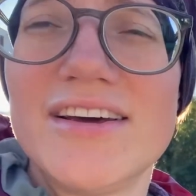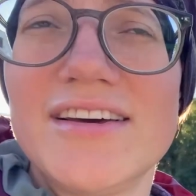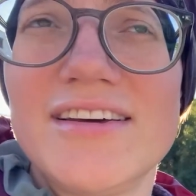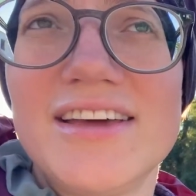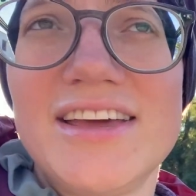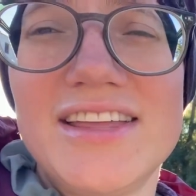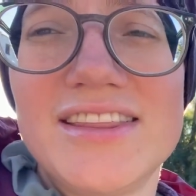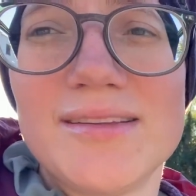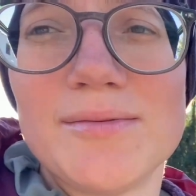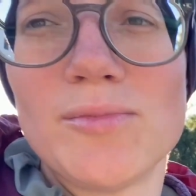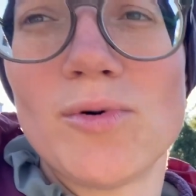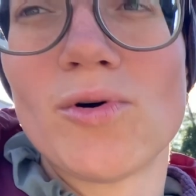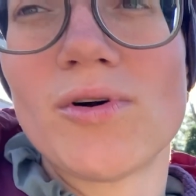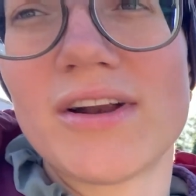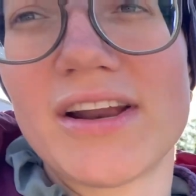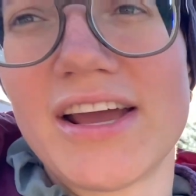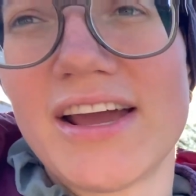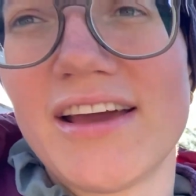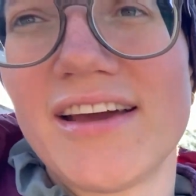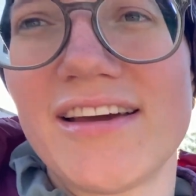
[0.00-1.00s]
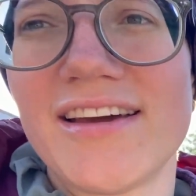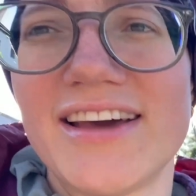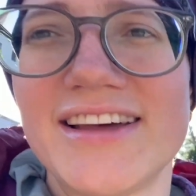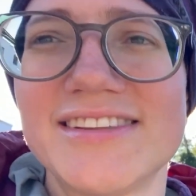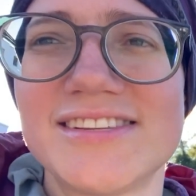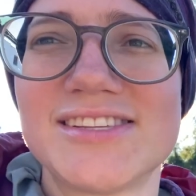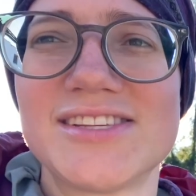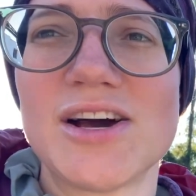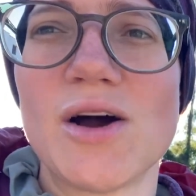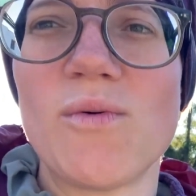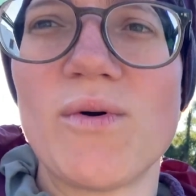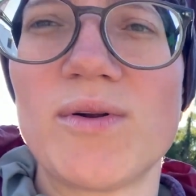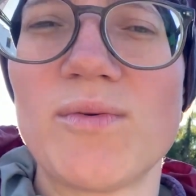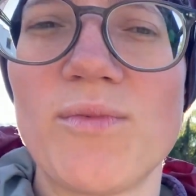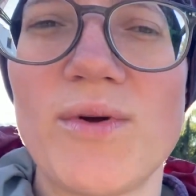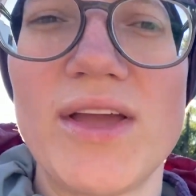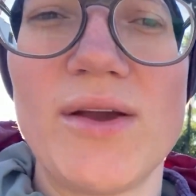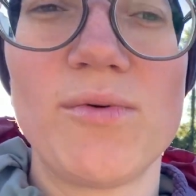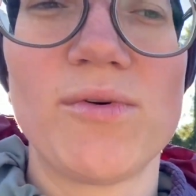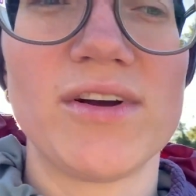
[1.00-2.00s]
in the morning. And so when
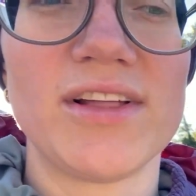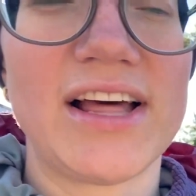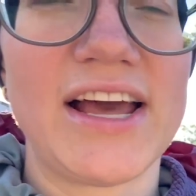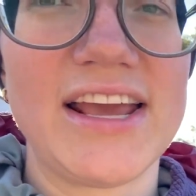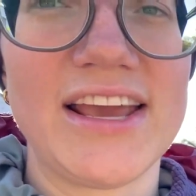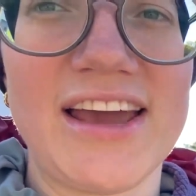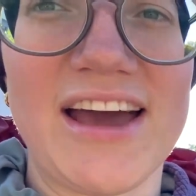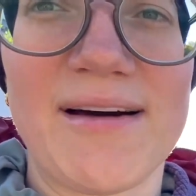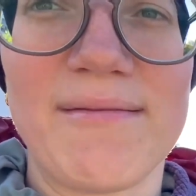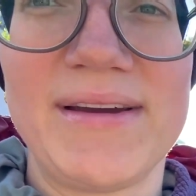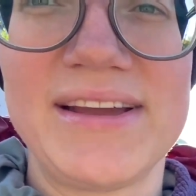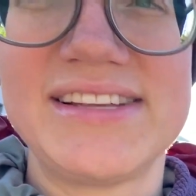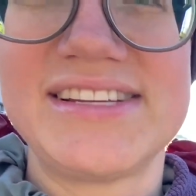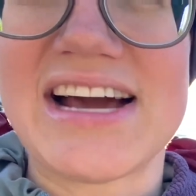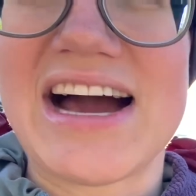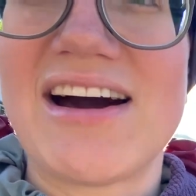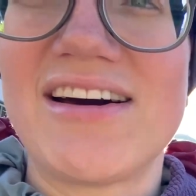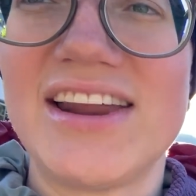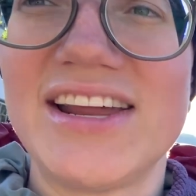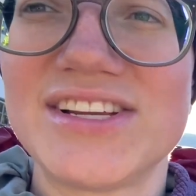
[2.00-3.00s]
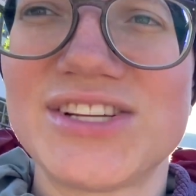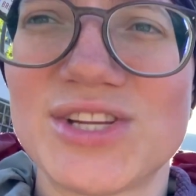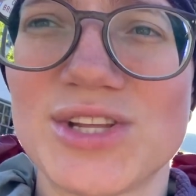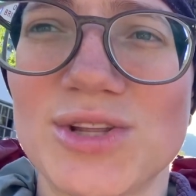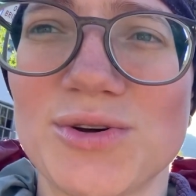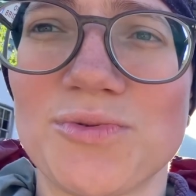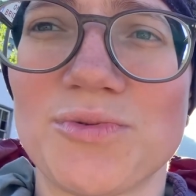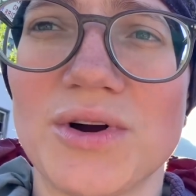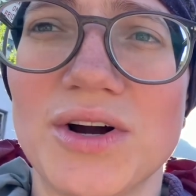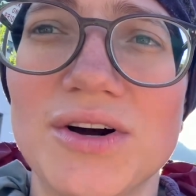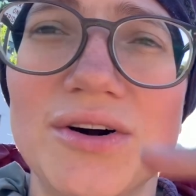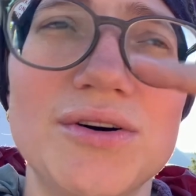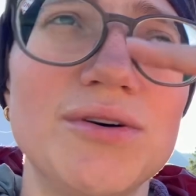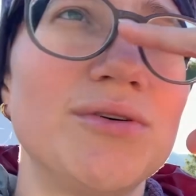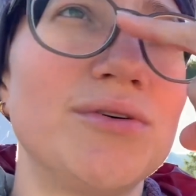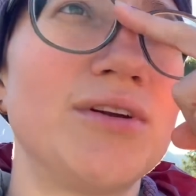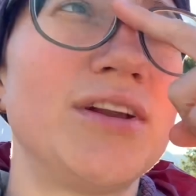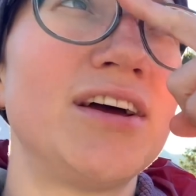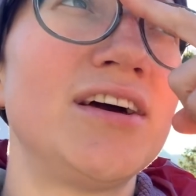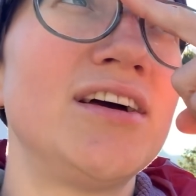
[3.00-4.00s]
we were like coming down into the
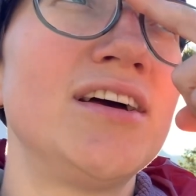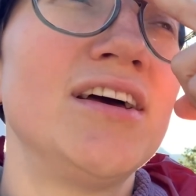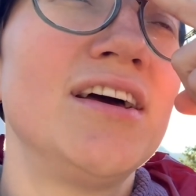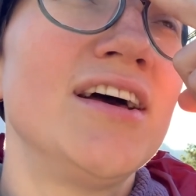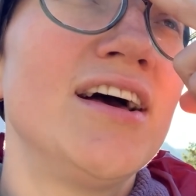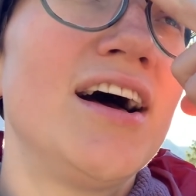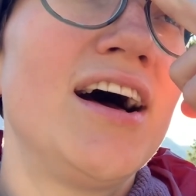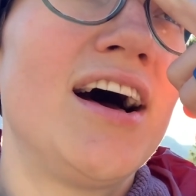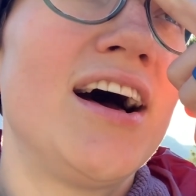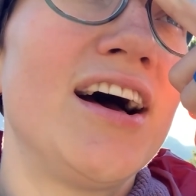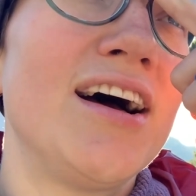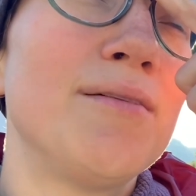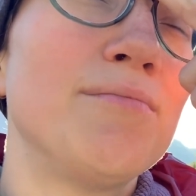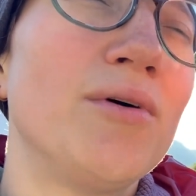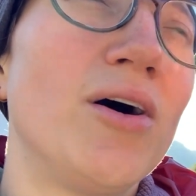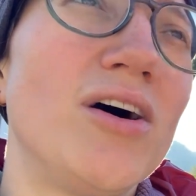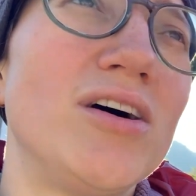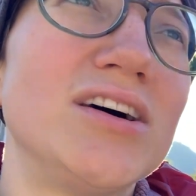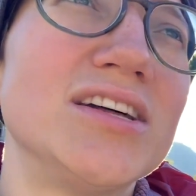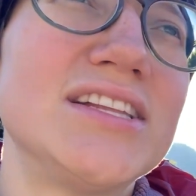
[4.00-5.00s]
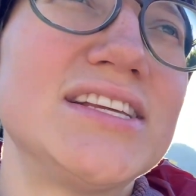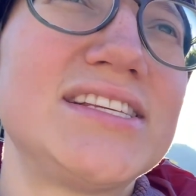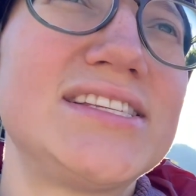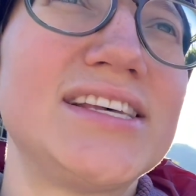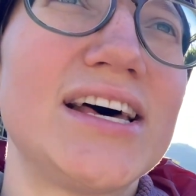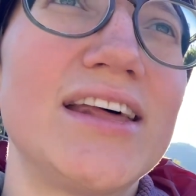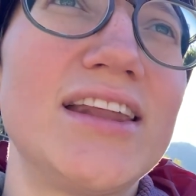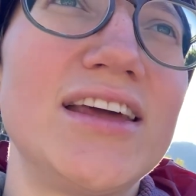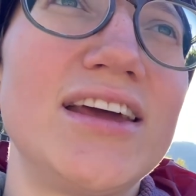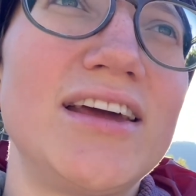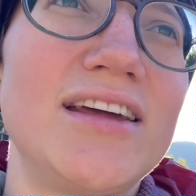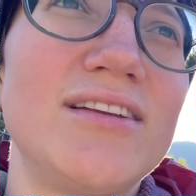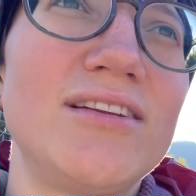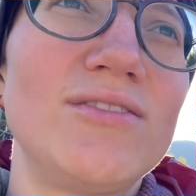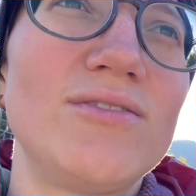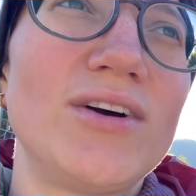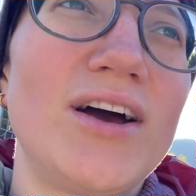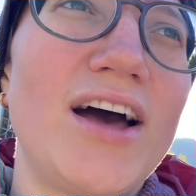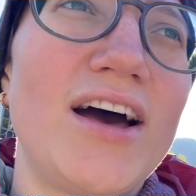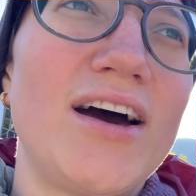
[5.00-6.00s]
road, all of a sudden
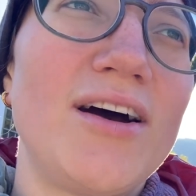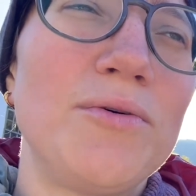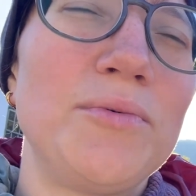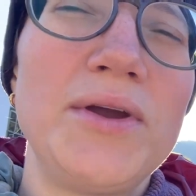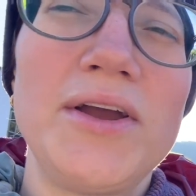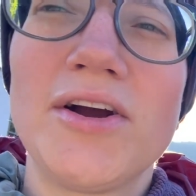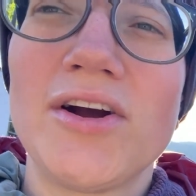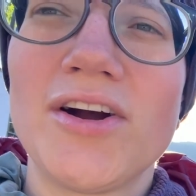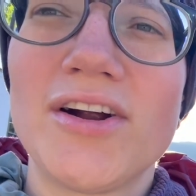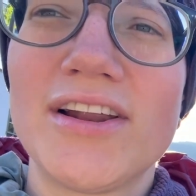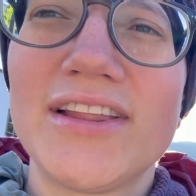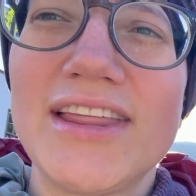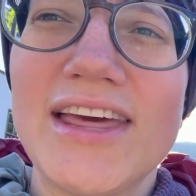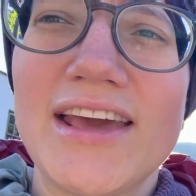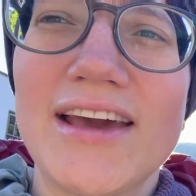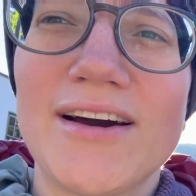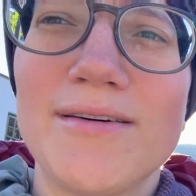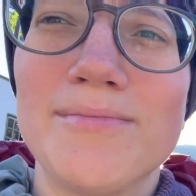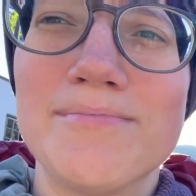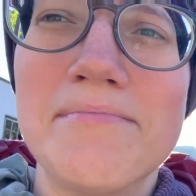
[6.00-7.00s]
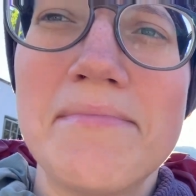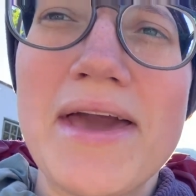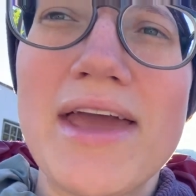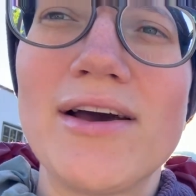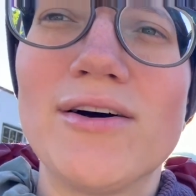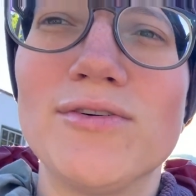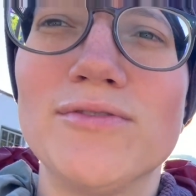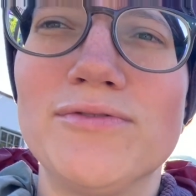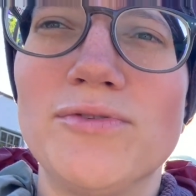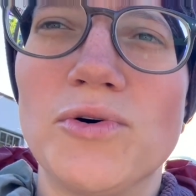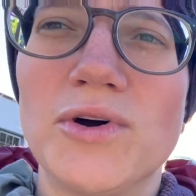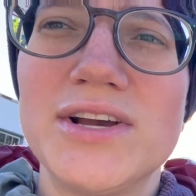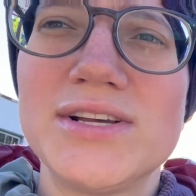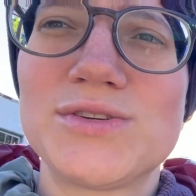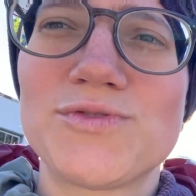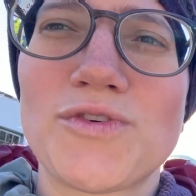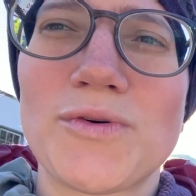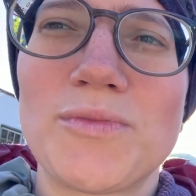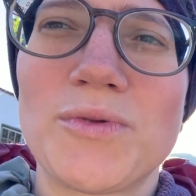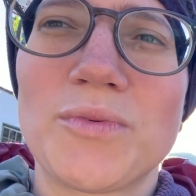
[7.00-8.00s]
we heard like a male voice
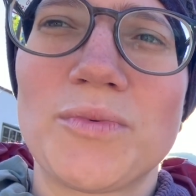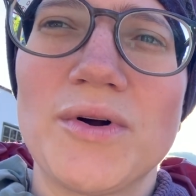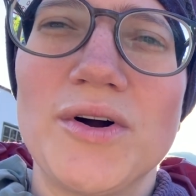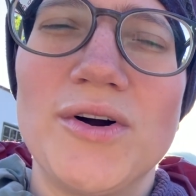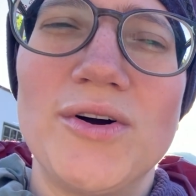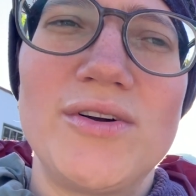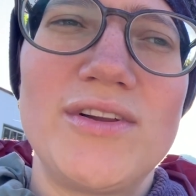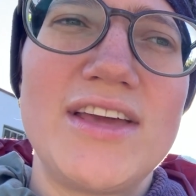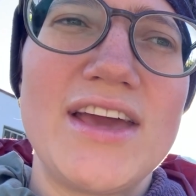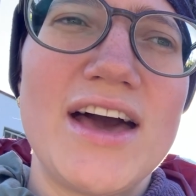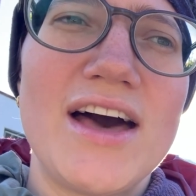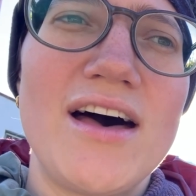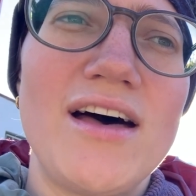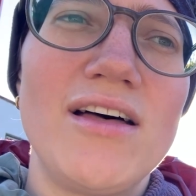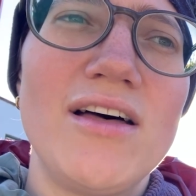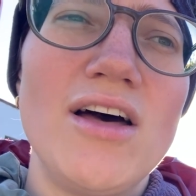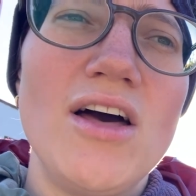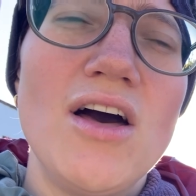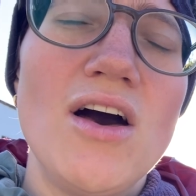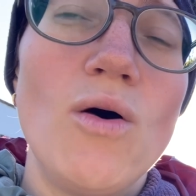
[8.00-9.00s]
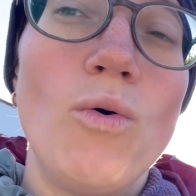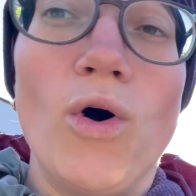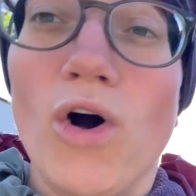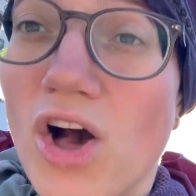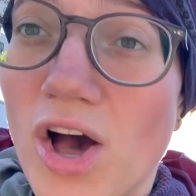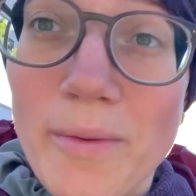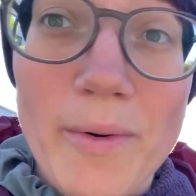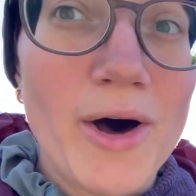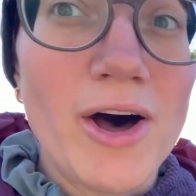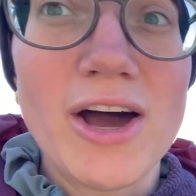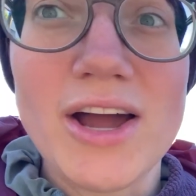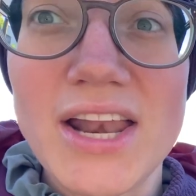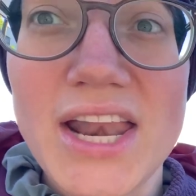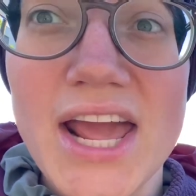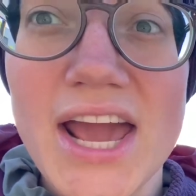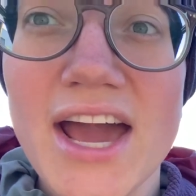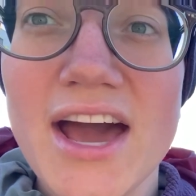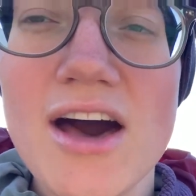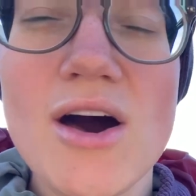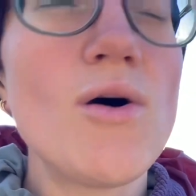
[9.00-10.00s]
from the road yell, "Well, come on
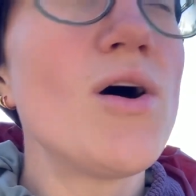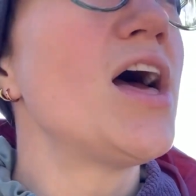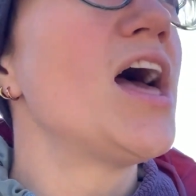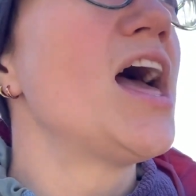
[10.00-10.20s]
now."